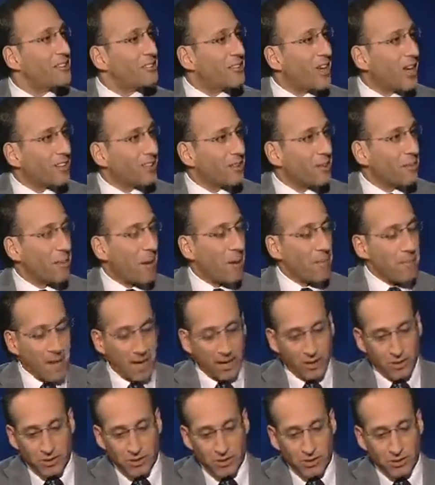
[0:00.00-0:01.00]
you talked about
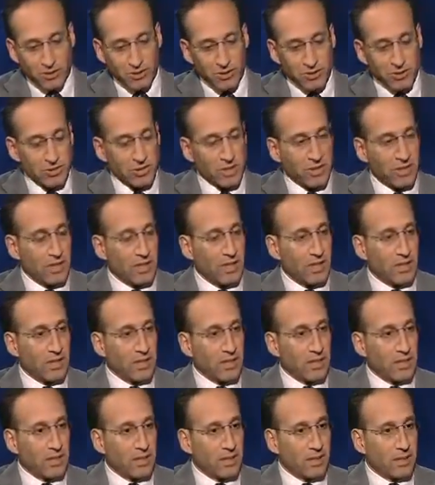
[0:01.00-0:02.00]
medical students.
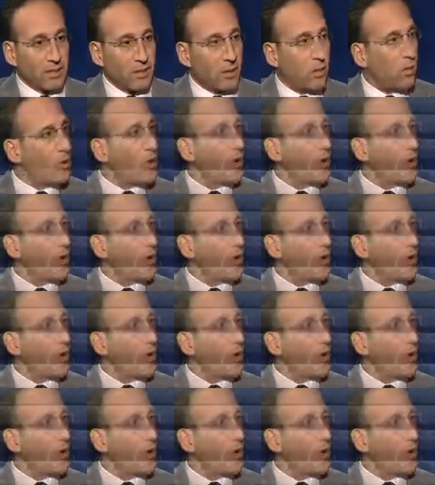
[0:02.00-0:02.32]
Who